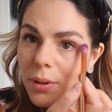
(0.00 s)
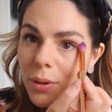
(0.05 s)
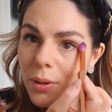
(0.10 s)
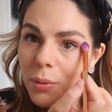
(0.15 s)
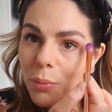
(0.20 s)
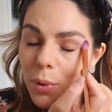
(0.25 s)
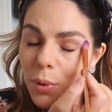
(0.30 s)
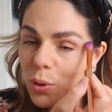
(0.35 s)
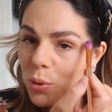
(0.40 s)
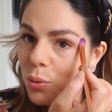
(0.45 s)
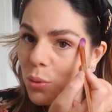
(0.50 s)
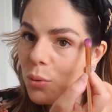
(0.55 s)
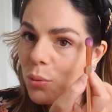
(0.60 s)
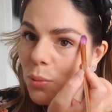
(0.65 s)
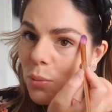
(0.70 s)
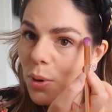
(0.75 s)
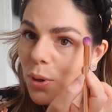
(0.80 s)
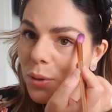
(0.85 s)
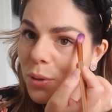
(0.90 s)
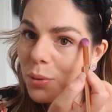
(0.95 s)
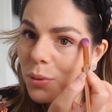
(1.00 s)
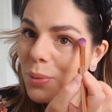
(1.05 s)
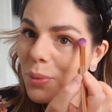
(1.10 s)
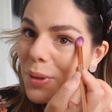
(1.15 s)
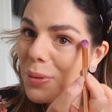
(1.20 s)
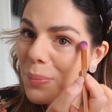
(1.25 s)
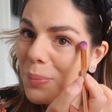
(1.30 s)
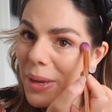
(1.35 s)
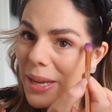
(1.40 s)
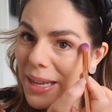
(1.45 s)
what do you want
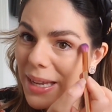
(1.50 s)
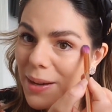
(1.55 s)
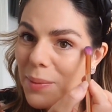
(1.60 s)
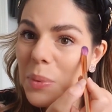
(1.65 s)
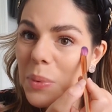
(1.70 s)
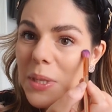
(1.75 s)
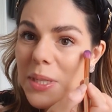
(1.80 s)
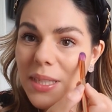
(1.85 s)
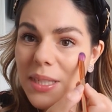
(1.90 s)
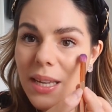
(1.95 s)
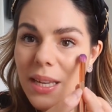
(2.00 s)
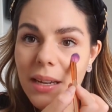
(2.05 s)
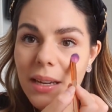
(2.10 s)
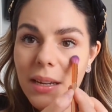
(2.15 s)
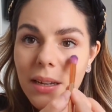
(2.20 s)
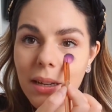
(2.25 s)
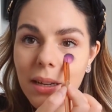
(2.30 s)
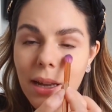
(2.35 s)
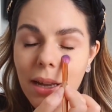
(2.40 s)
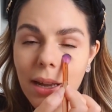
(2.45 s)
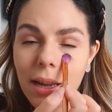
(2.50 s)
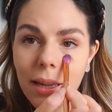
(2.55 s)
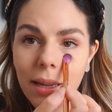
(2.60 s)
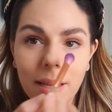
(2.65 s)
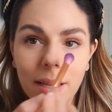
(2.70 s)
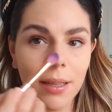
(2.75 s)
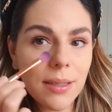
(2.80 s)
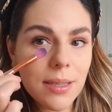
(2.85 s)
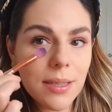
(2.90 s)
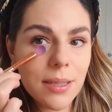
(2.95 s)
with makeup is
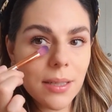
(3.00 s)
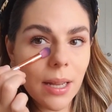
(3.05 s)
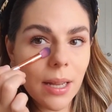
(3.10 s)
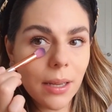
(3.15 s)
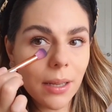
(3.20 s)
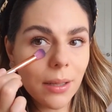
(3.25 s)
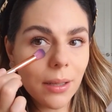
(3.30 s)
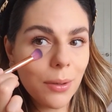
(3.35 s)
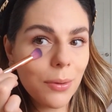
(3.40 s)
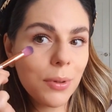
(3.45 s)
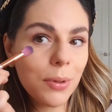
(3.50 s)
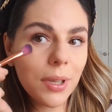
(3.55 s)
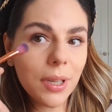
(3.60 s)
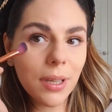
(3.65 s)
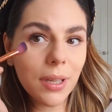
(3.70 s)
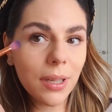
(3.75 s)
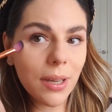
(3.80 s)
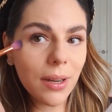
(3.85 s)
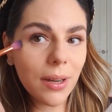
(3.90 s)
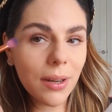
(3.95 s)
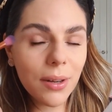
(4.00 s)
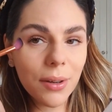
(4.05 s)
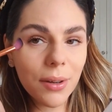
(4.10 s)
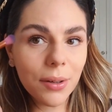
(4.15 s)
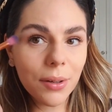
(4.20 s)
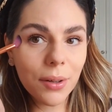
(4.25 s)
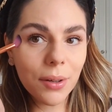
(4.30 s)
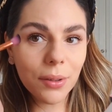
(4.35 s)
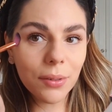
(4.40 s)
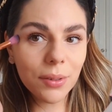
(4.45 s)
it's like looking younger,
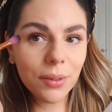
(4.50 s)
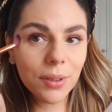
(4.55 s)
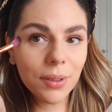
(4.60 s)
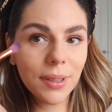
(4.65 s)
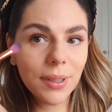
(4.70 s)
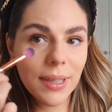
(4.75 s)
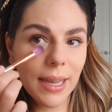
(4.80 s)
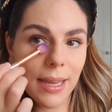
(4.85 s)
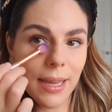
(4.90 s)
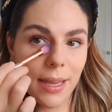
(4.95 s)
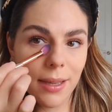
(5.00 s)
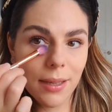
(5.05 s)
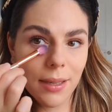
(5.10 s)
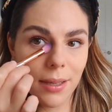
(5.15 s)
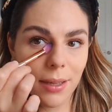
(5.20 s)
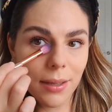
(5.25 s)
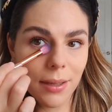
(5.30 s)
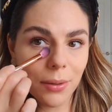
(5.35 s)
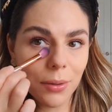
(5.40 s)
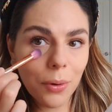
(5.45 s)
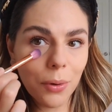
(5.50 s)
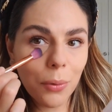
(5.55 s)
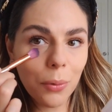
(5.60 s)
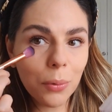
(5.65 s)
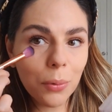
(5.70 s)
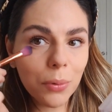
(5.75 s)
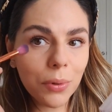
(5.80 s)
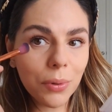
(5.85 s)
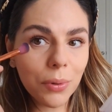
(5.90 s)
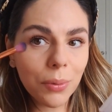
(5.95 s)
not cakey and
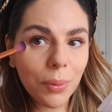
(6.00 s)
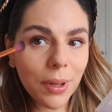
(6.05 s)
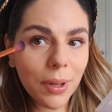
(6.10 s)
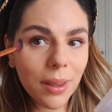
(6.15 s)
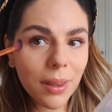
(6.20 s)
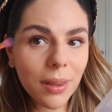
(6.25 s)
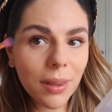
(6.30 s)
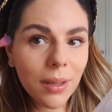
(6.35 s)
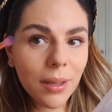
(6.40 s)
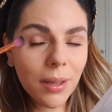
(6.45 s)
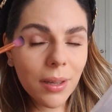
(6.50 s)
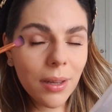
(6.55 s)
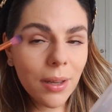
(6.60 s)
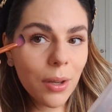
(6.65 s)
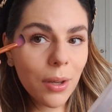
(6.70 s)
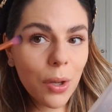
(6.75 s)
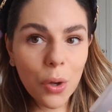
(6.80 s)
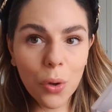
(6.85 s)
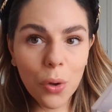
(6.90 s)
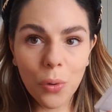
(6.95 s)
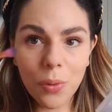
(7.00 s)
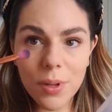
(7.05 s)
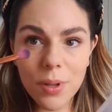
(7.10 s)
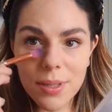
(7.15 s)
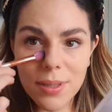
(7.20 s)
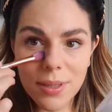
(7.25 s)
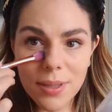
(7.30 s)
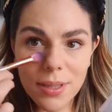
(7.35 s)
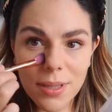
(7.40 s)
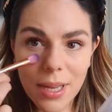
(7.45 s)
older with
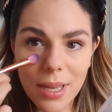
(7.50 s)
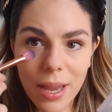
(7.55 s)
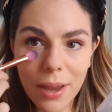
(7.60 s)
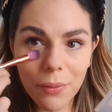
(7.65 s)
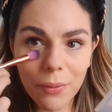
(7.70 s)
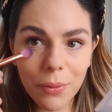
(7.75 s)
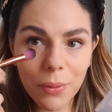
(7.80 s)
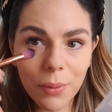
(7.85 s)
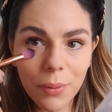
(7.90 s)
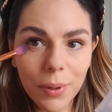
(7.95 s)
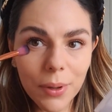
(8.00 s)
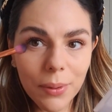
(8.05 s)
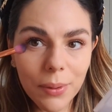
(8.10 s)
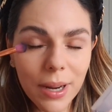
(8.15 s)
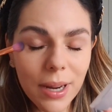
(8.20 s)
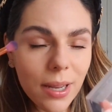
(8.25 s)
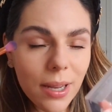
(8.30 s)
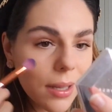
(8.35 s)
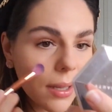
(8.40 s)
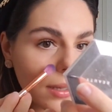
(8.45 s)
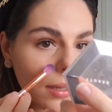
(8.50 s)
creases everywhere, right?